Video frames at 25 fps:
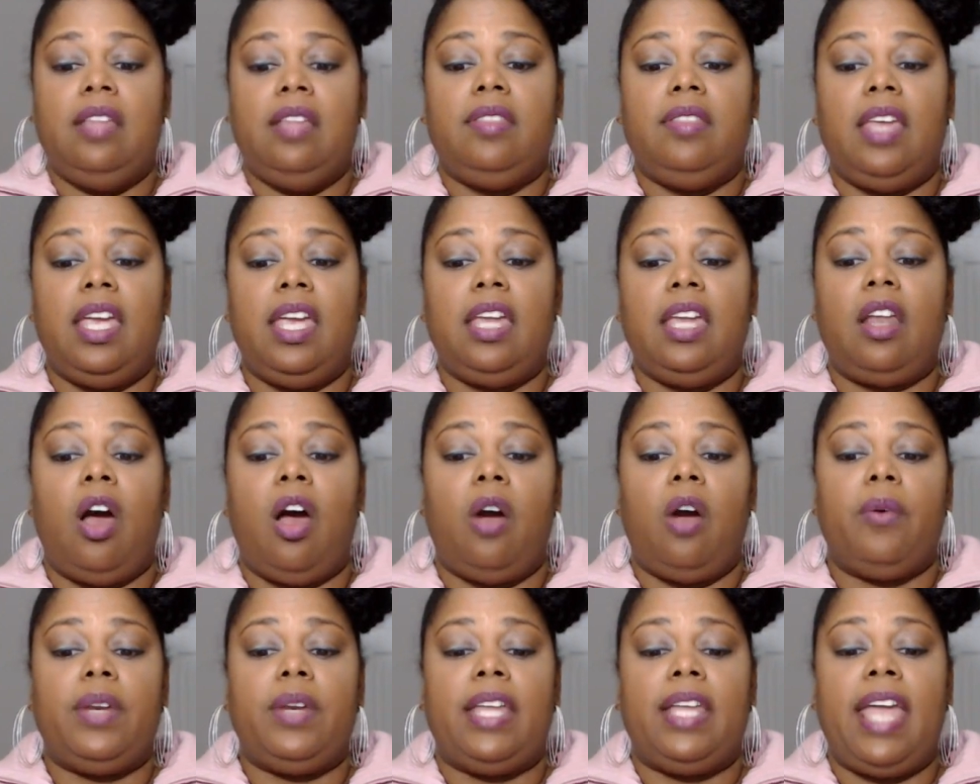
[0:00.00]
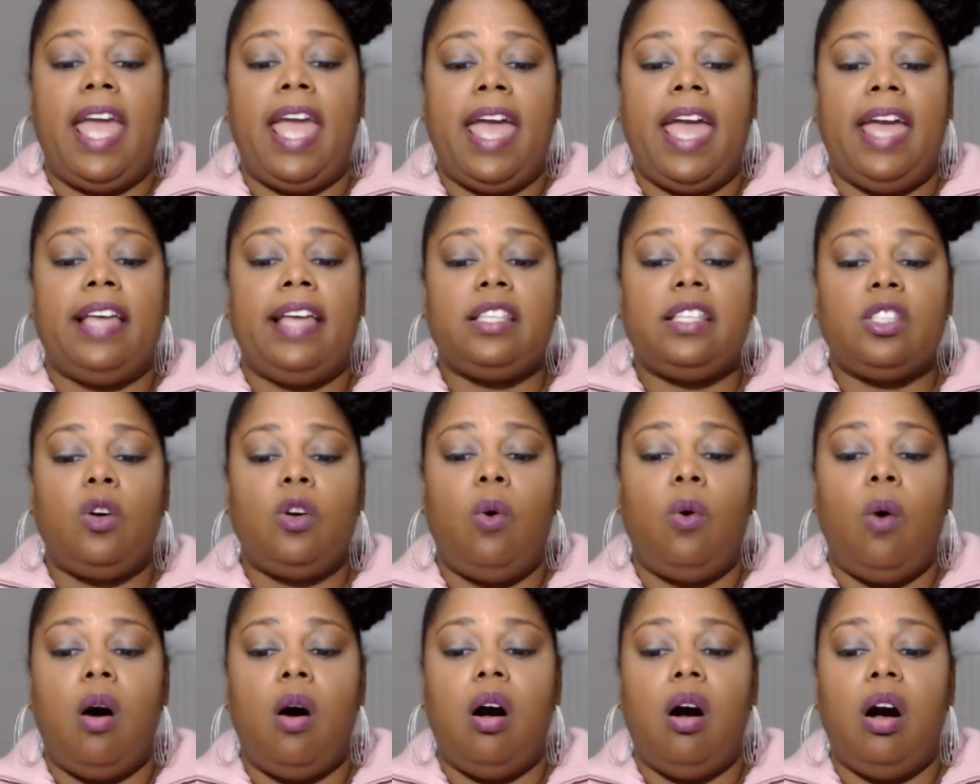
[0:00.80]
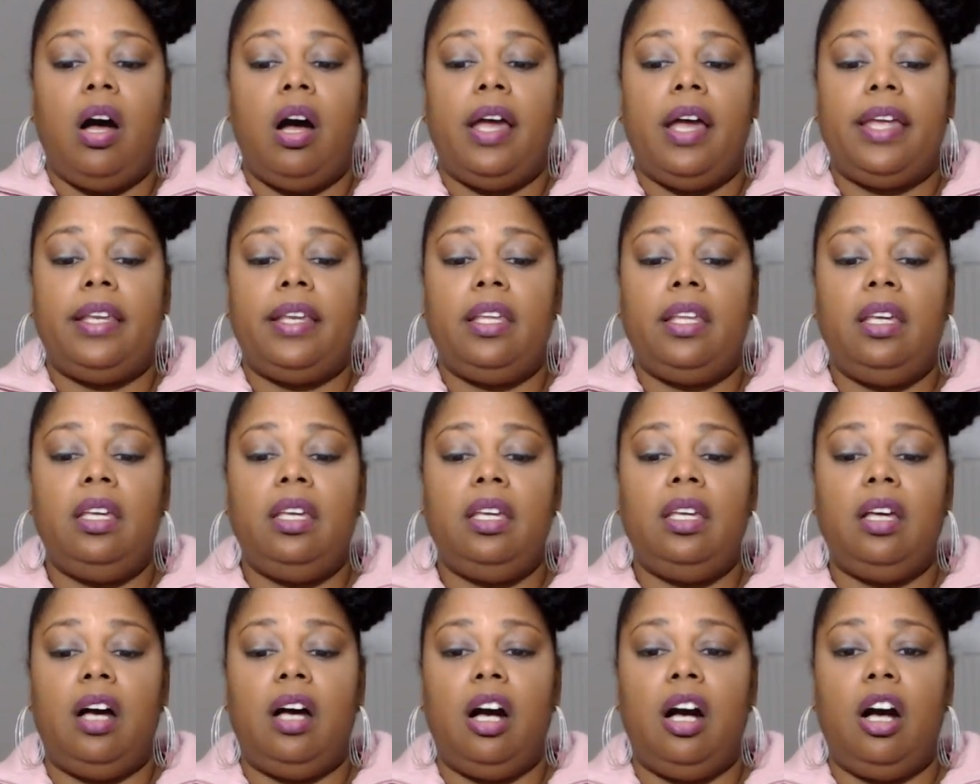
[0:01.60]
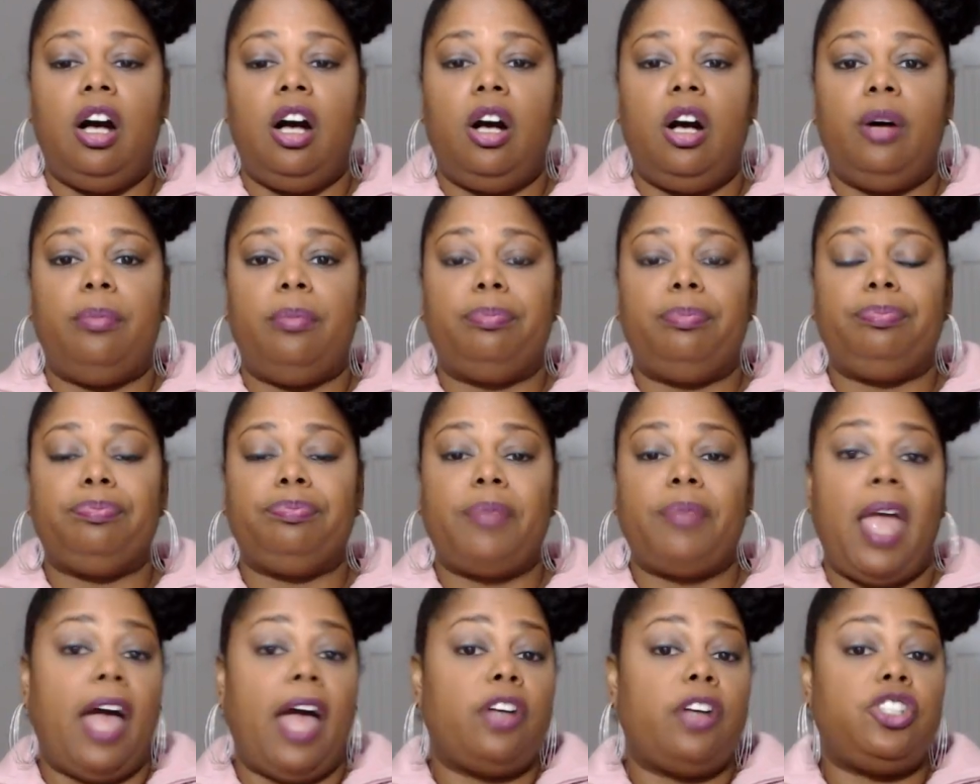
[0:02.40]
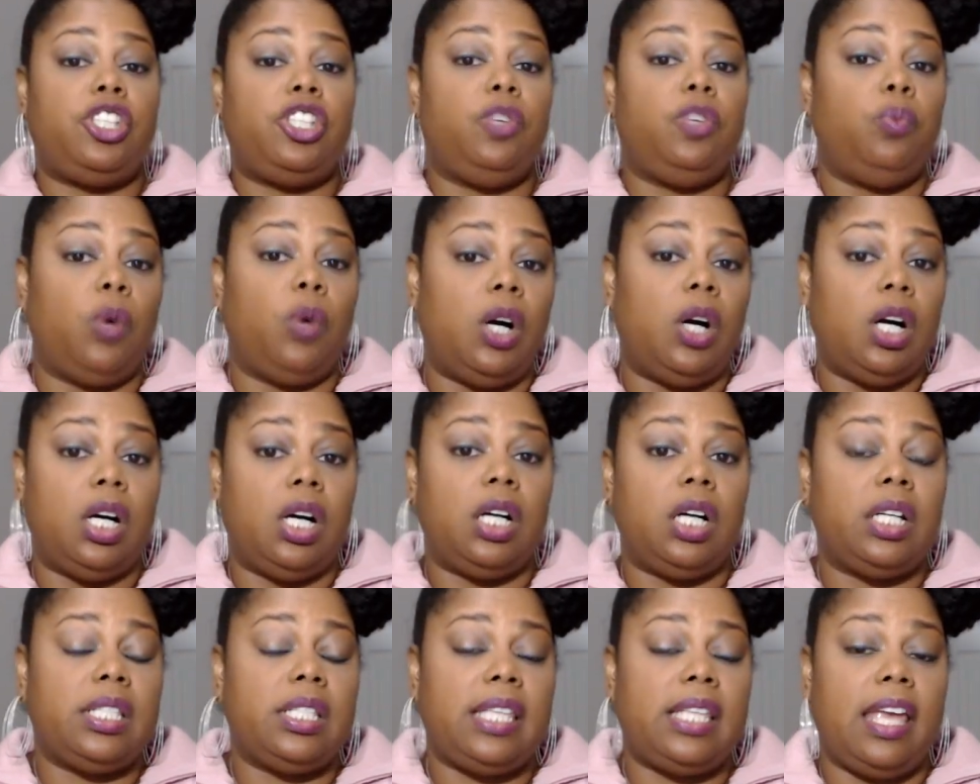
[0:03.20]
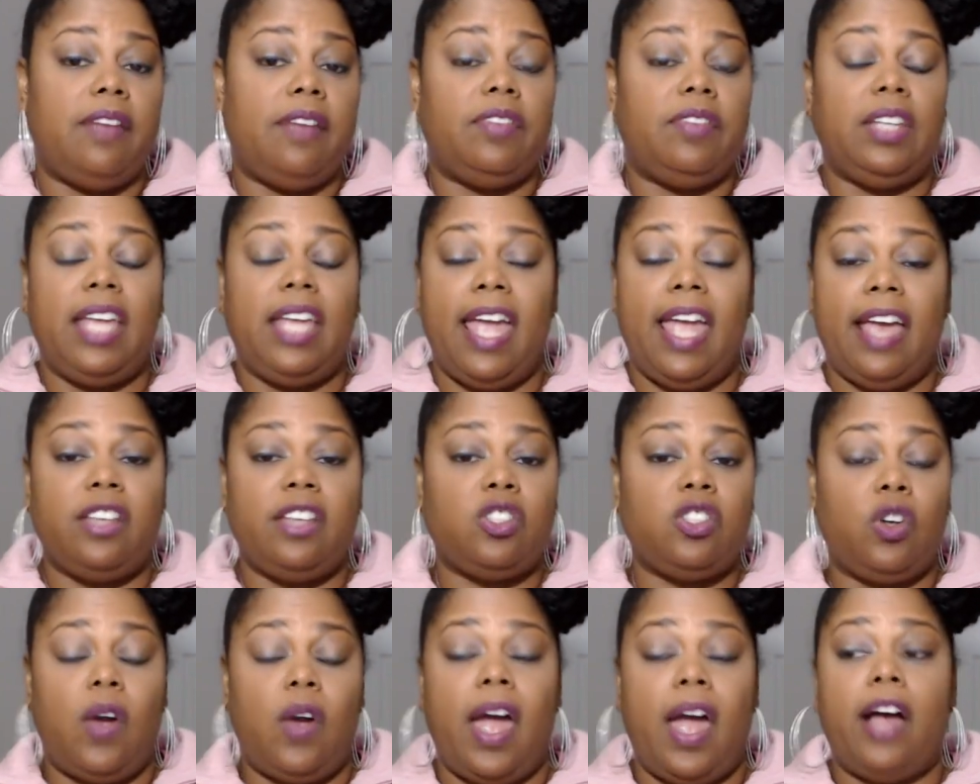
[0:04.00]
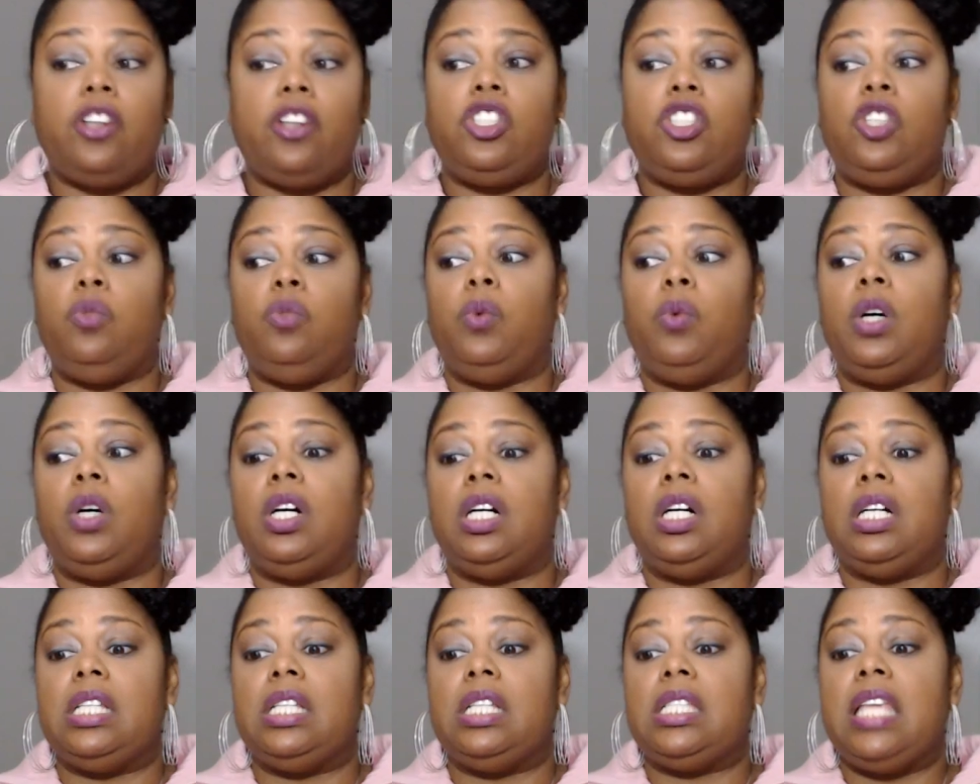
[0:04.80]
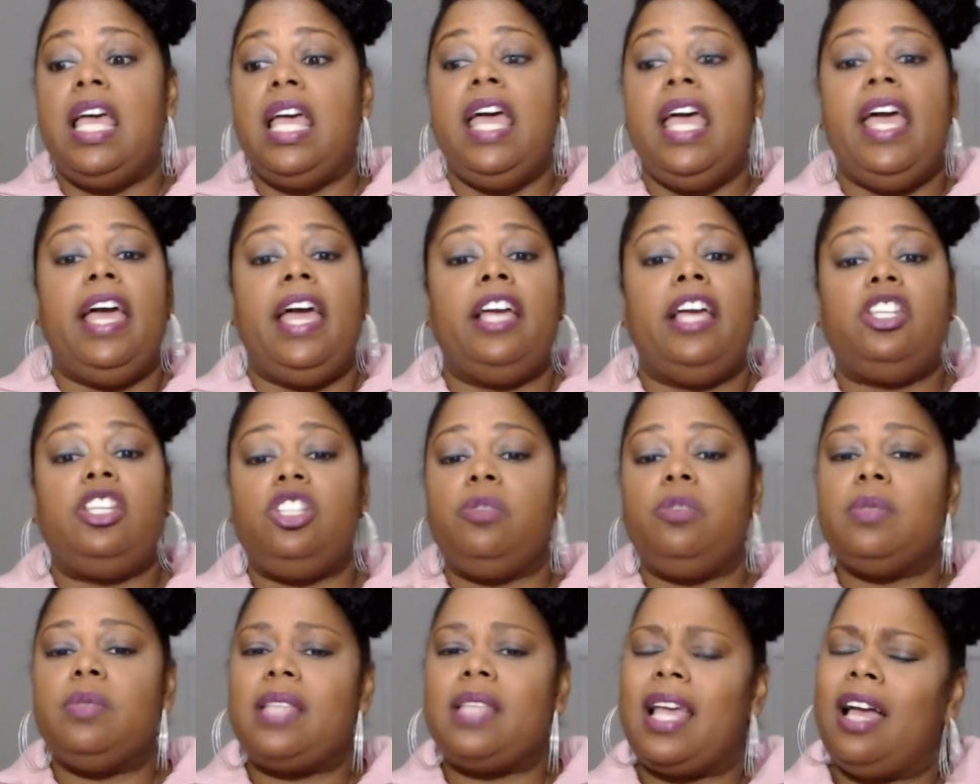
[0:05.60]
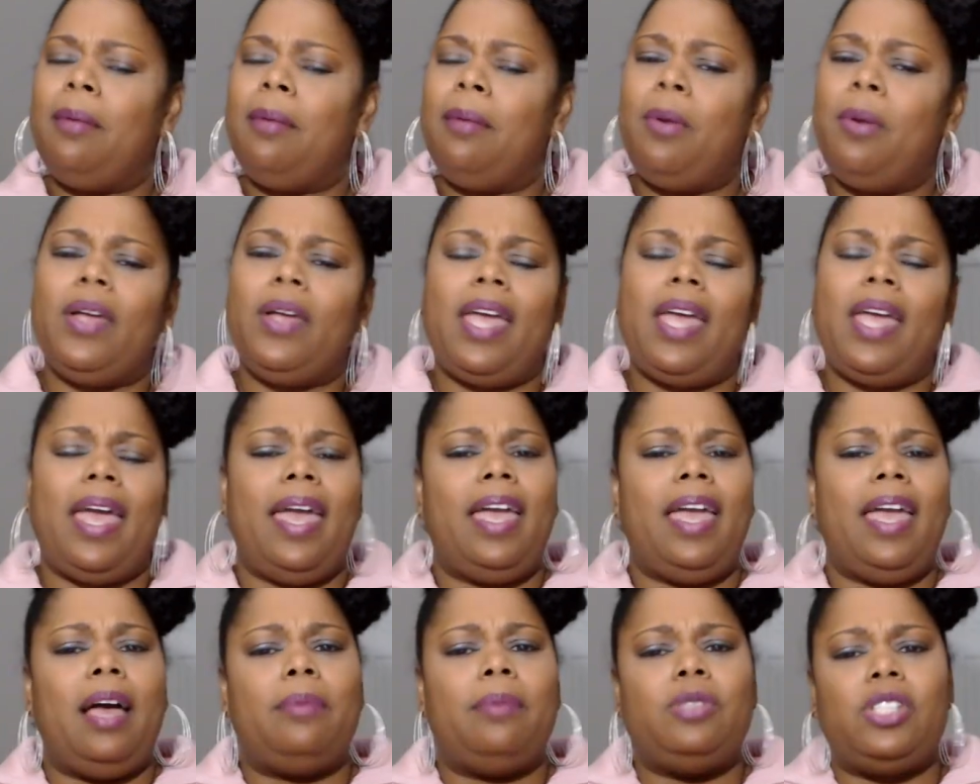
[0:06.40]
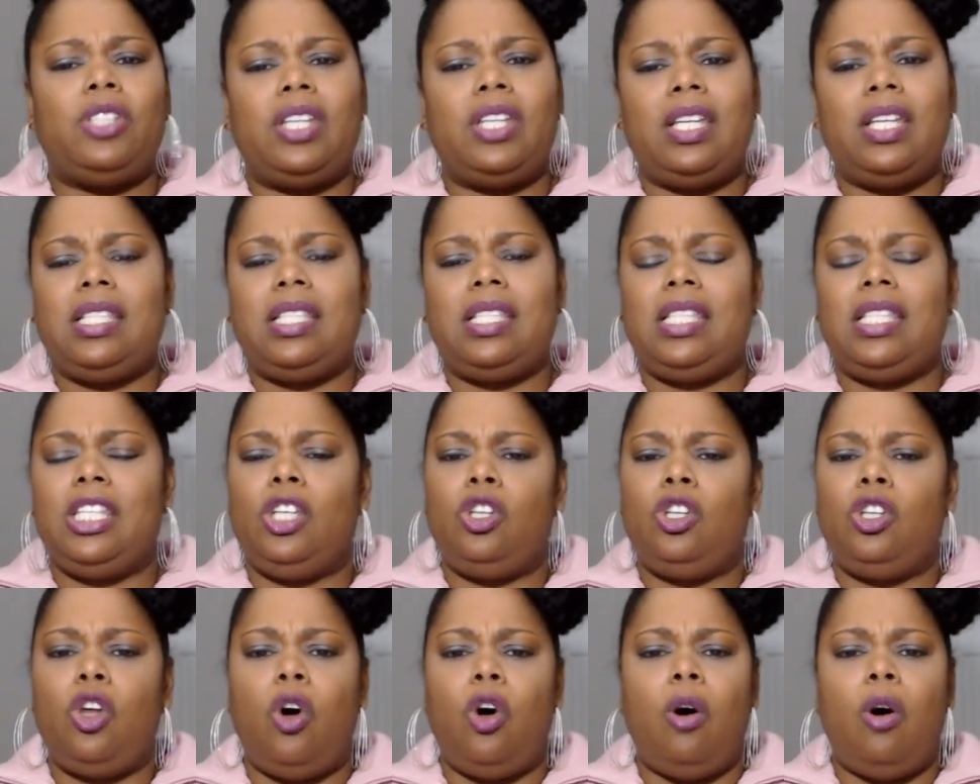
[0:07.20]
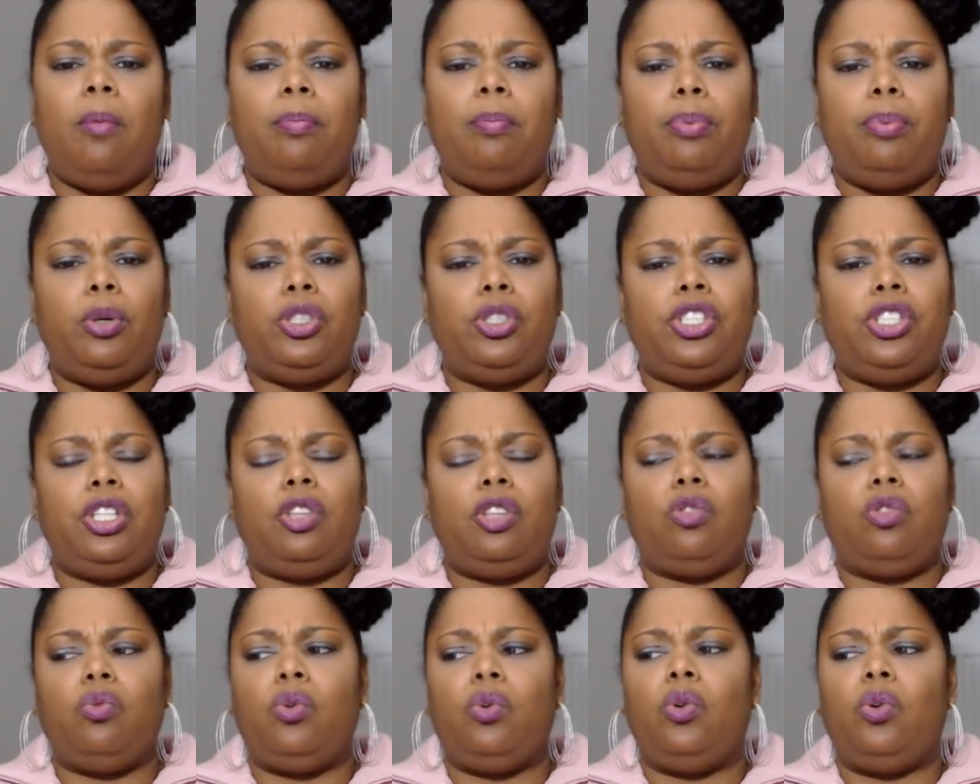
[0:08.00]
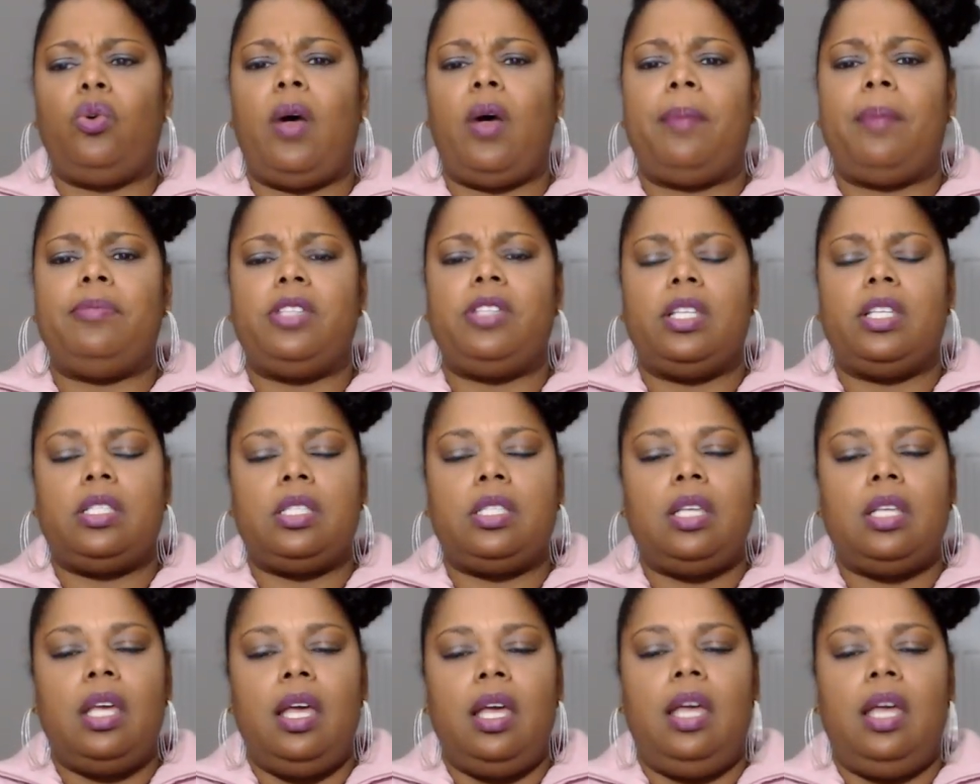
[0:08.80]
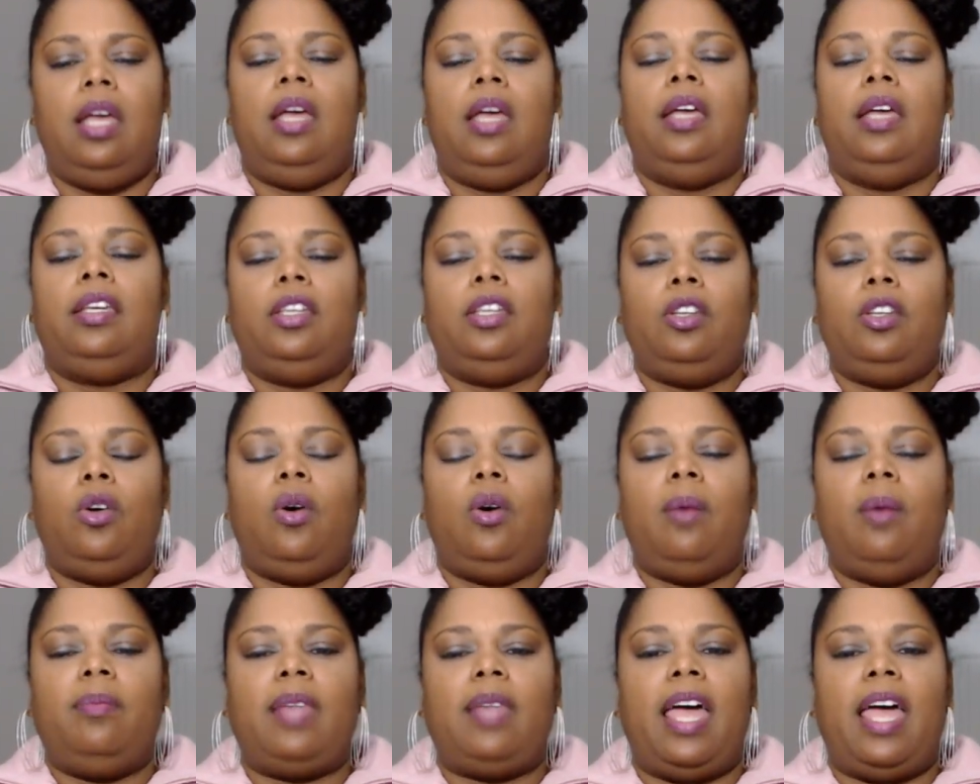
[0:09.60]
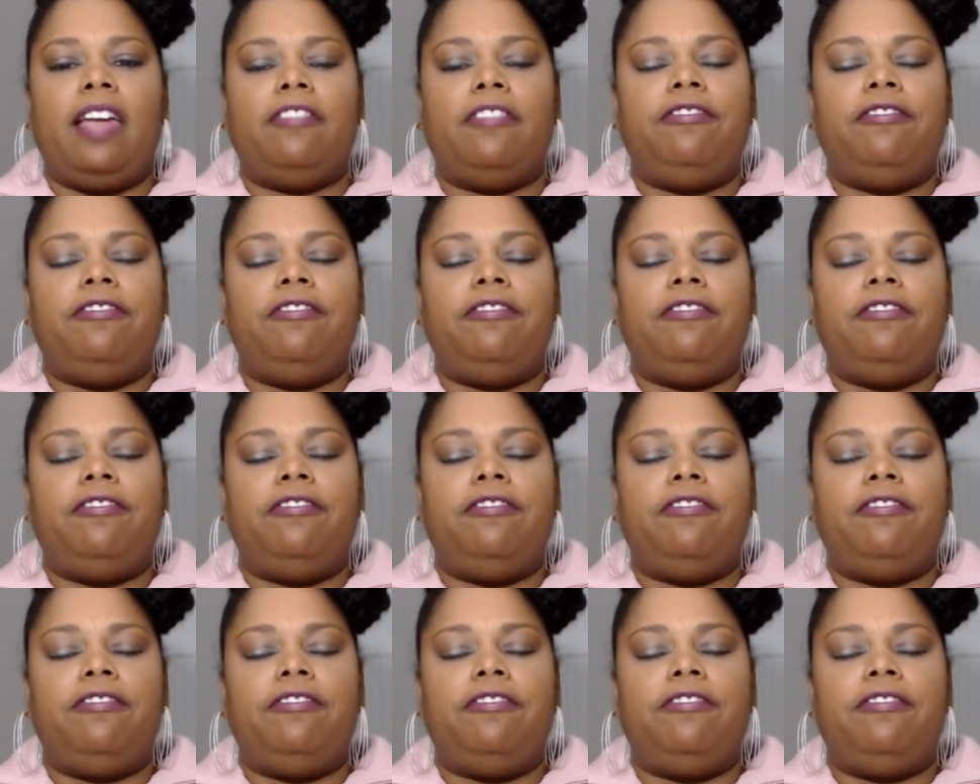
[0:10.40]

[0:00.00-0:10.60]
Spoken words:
They had already asked Quad how she was. Heavenly asked her how she was, and she was like, I'm okay, I'm just, you know, I'm pushing through, I'm just, you know, I'm like